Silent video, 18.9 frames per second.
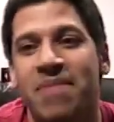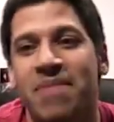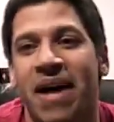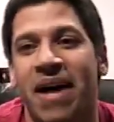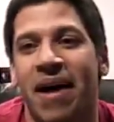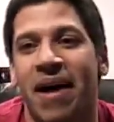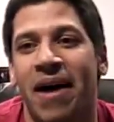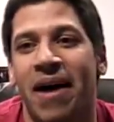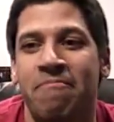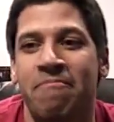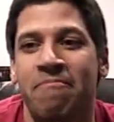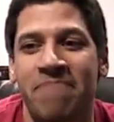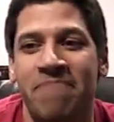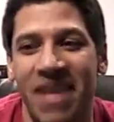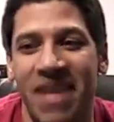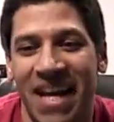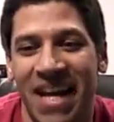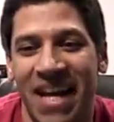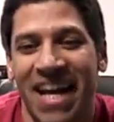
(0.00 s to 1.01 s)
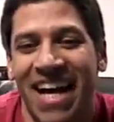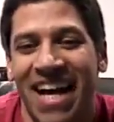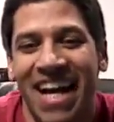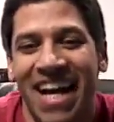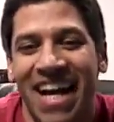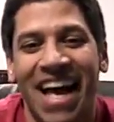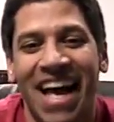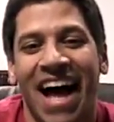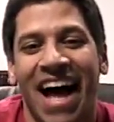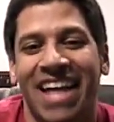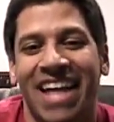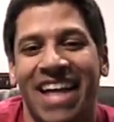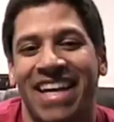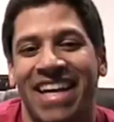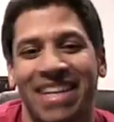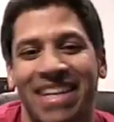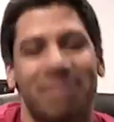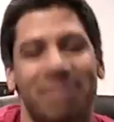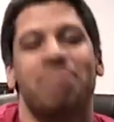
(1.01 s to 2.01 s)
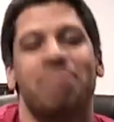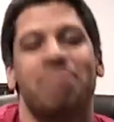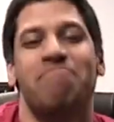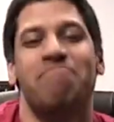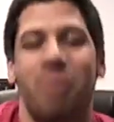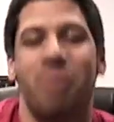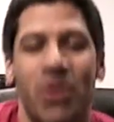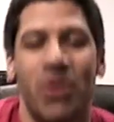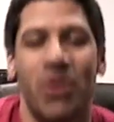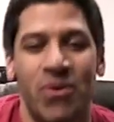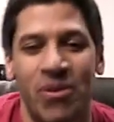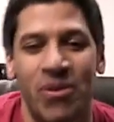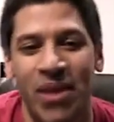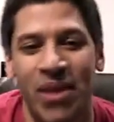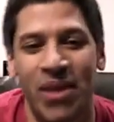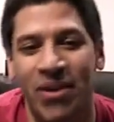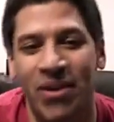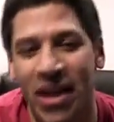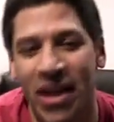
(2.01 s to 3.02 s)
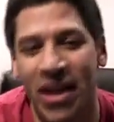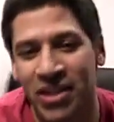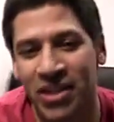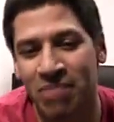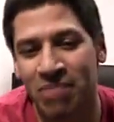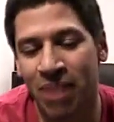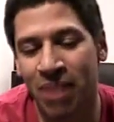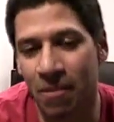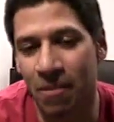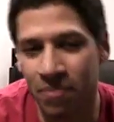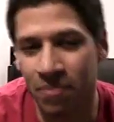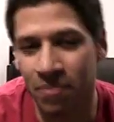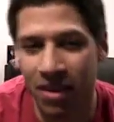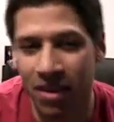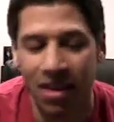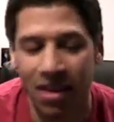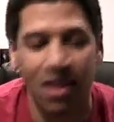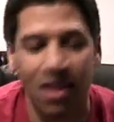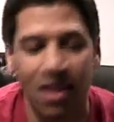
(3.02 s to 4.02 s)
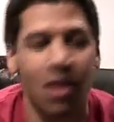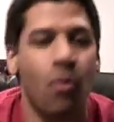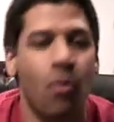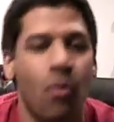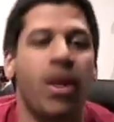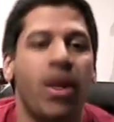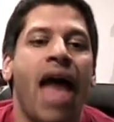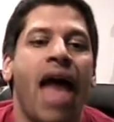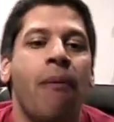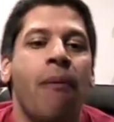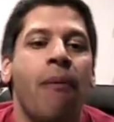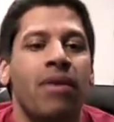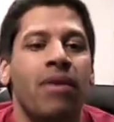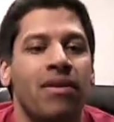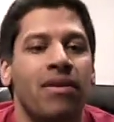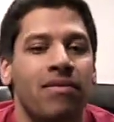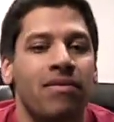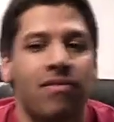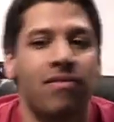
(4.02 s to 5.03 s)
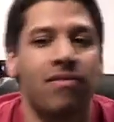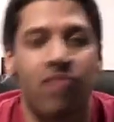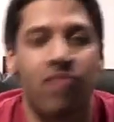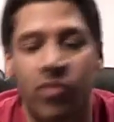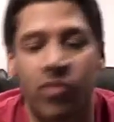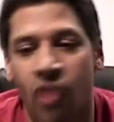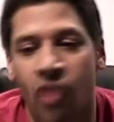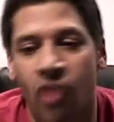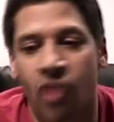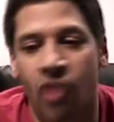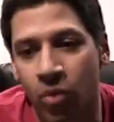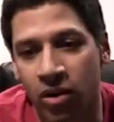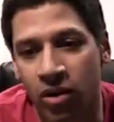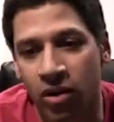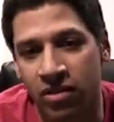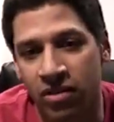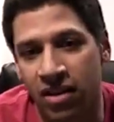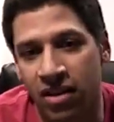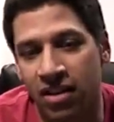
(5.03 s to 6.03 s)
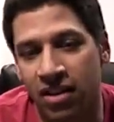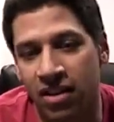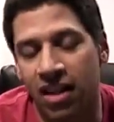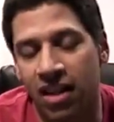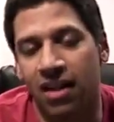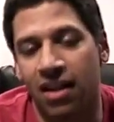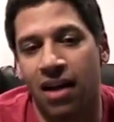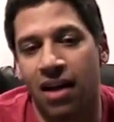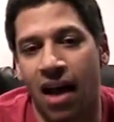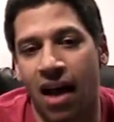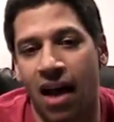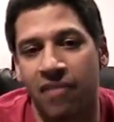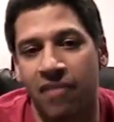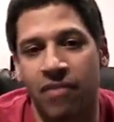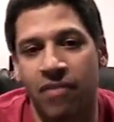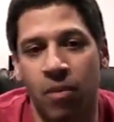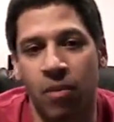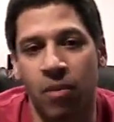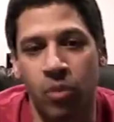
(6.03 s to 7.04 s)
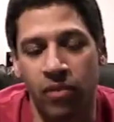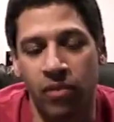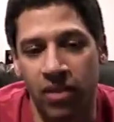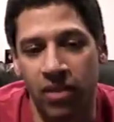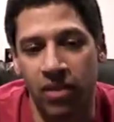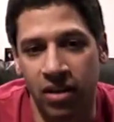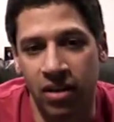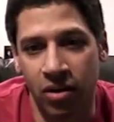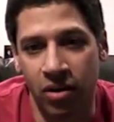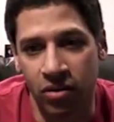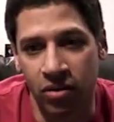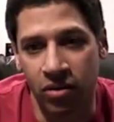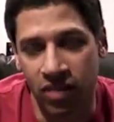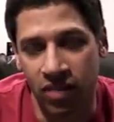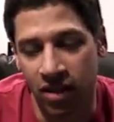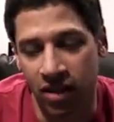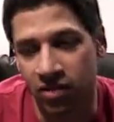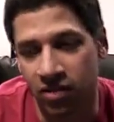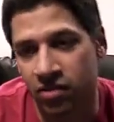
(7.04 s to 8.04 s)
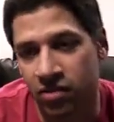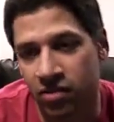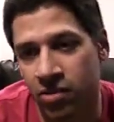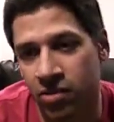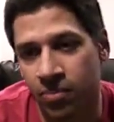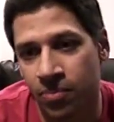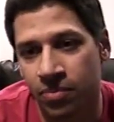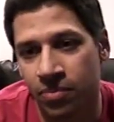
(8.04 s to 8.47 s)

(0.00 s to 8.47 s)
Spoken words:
I can't point you in the right direction. But one habit from SolidWorks that I've developed over the years is